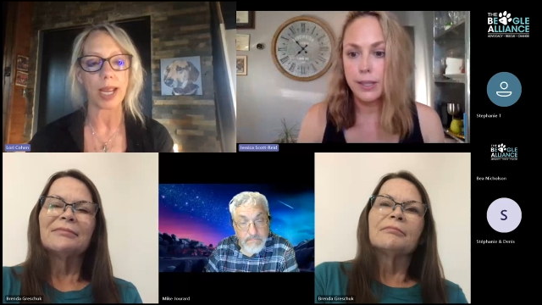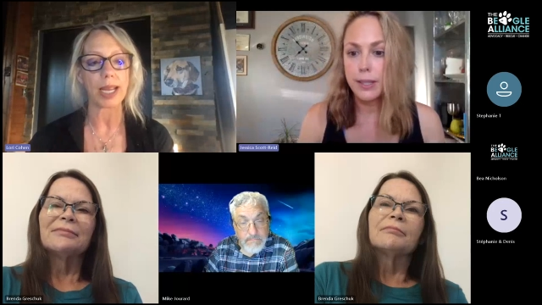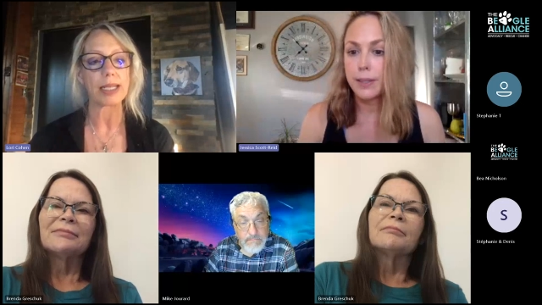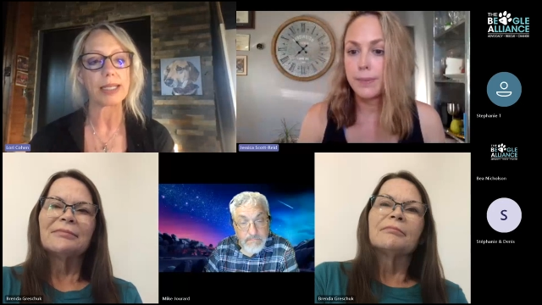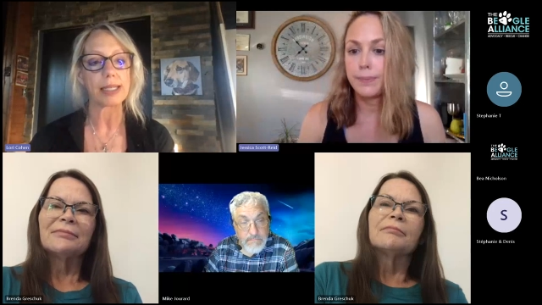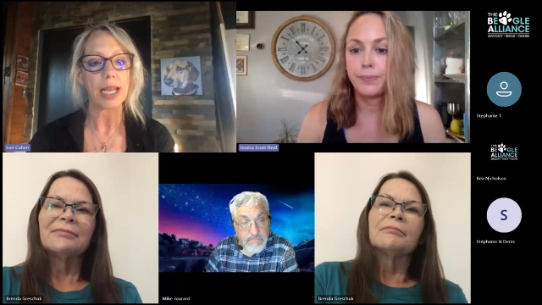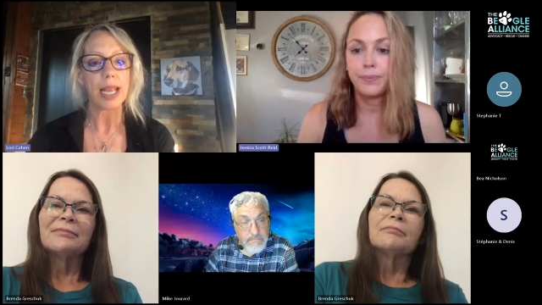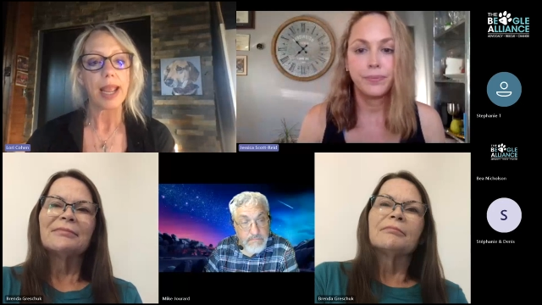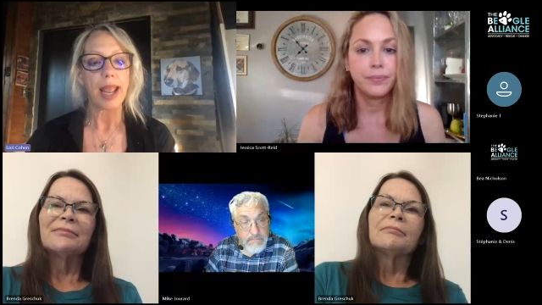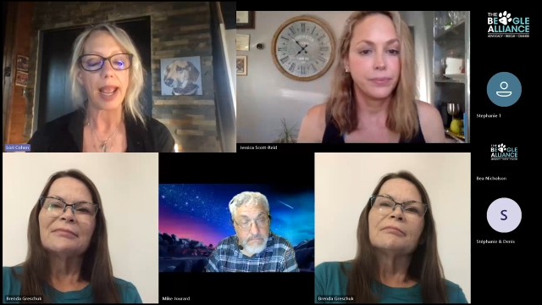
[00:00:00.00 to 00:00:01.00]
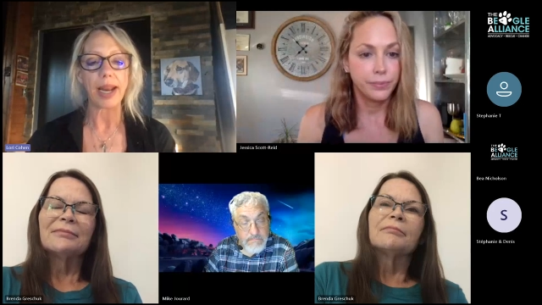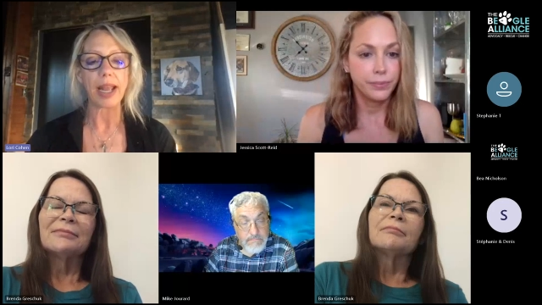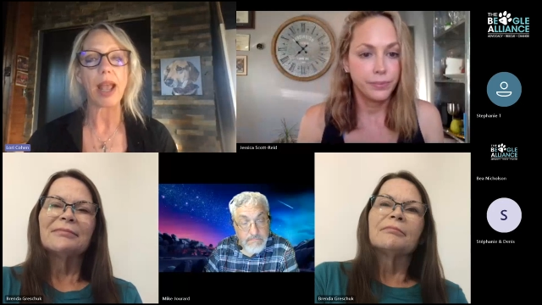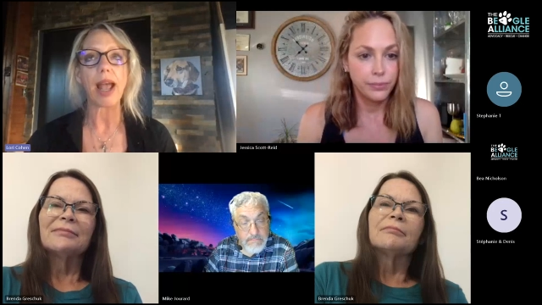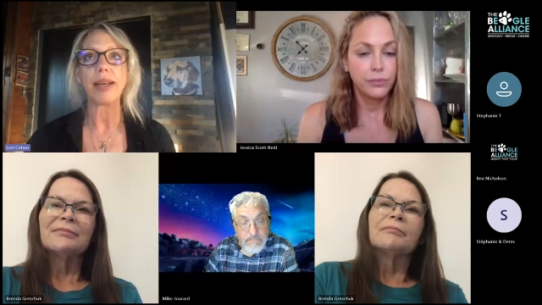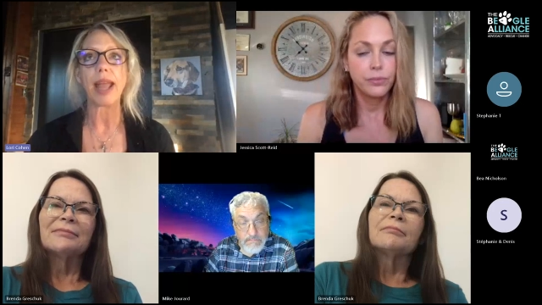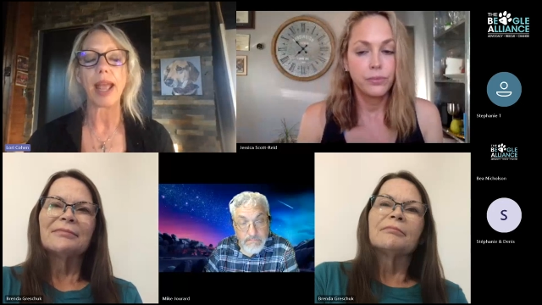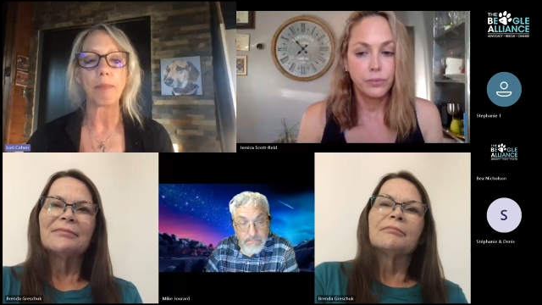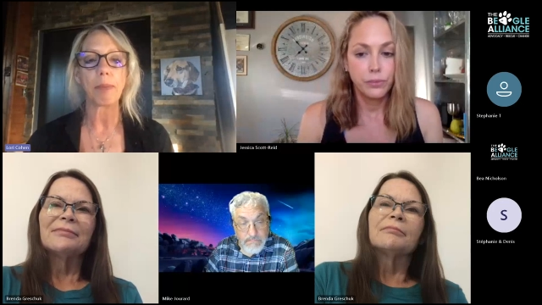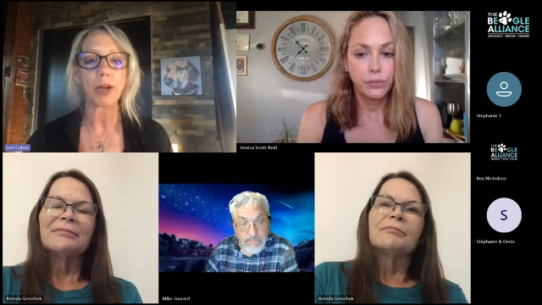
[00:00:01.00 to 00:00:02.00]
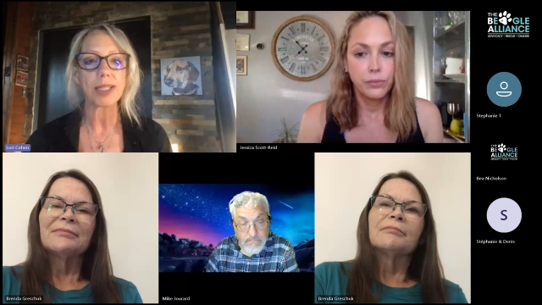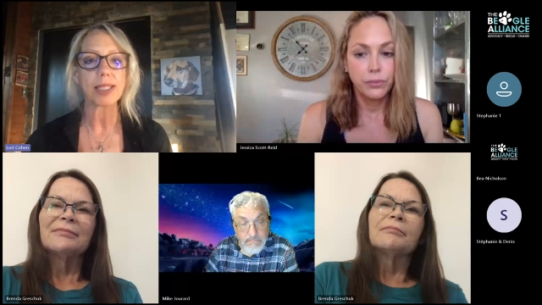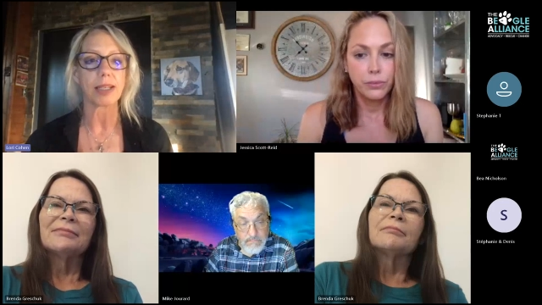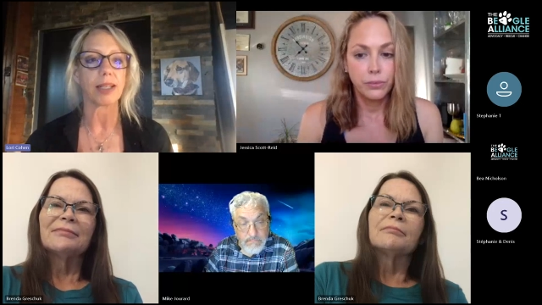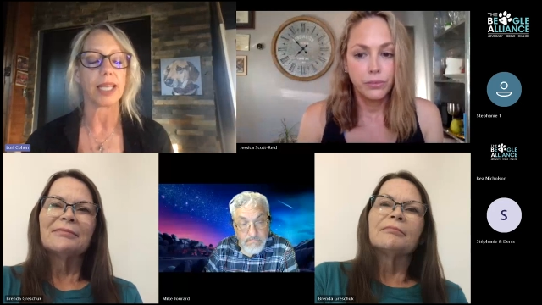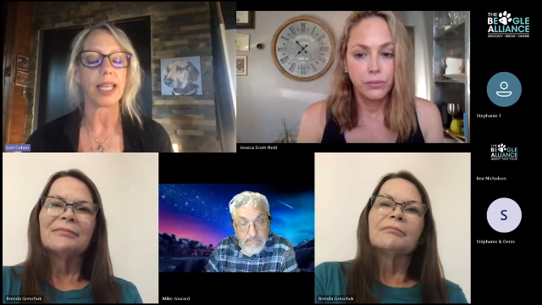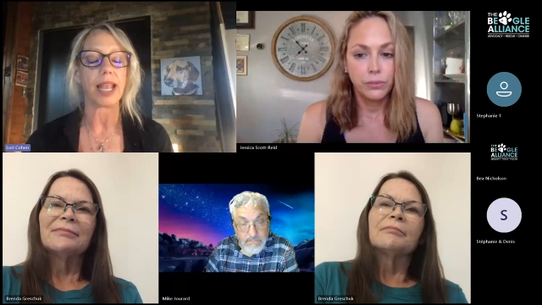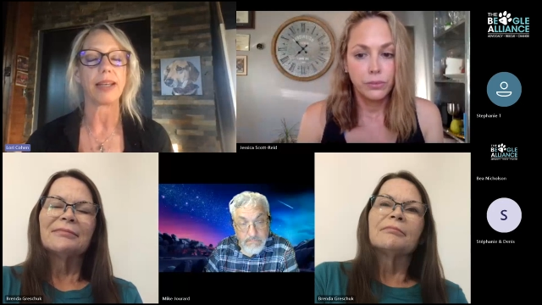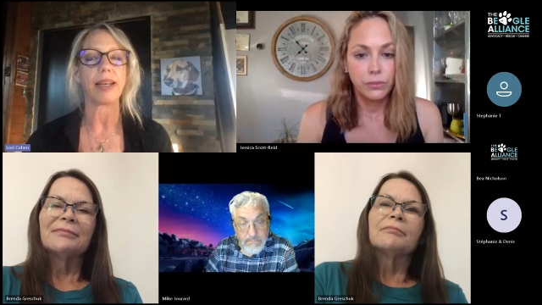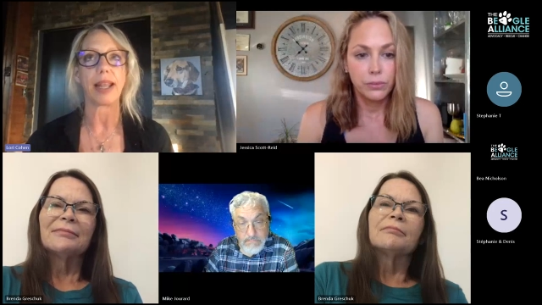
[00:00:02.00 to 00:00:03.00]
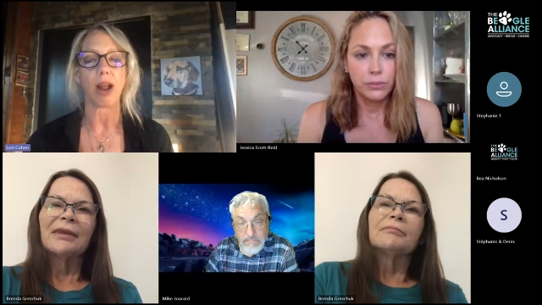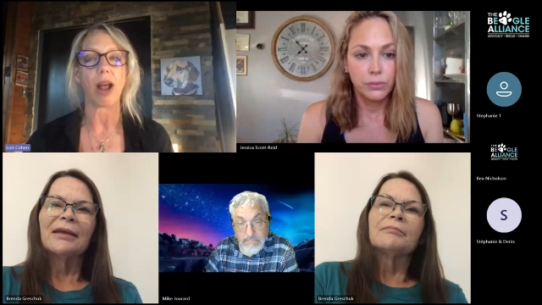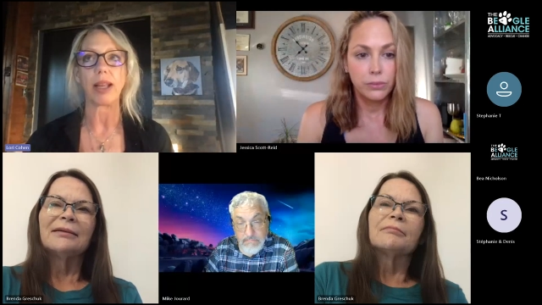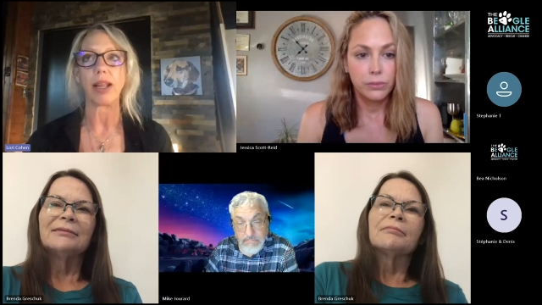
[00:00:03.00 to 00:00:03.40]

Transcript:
Speaker 1: raised and i and and personally and and i,